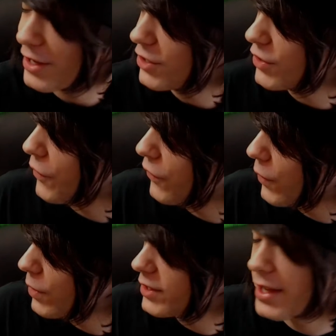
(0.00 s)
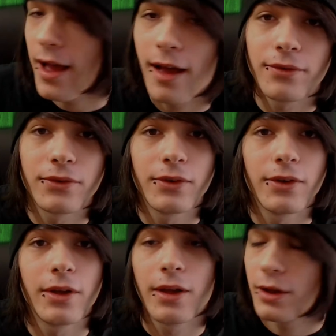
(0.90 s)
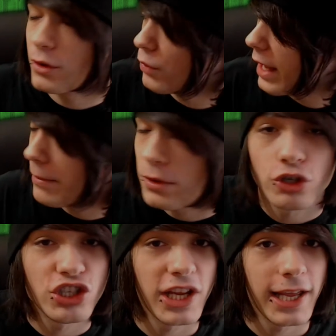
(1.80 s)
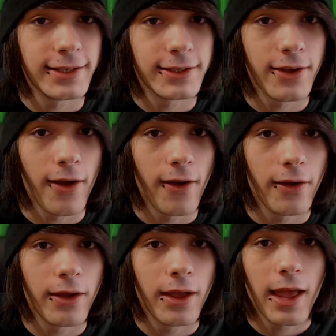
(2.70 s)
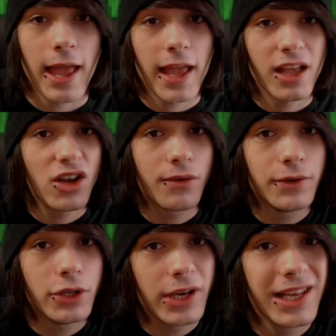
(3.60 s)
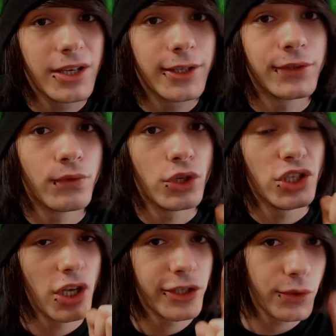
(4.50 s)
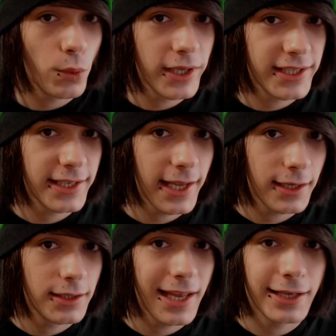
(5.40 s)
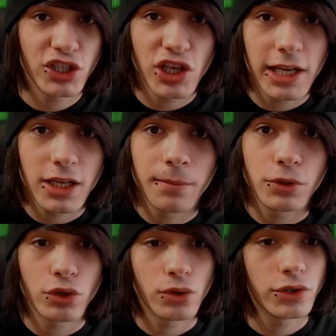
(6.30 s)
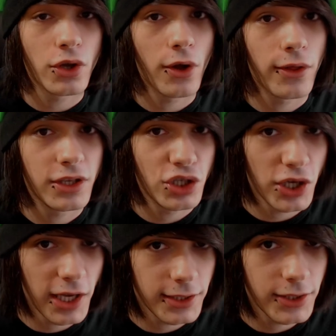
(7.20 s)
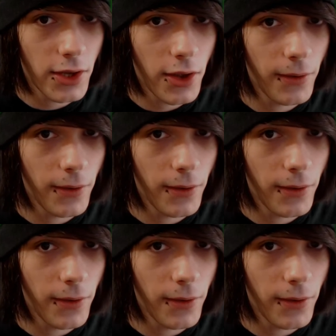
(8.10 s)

So first off, grab your chainsaw and cover your ears for just one second as Jacob turns on the chainsaw.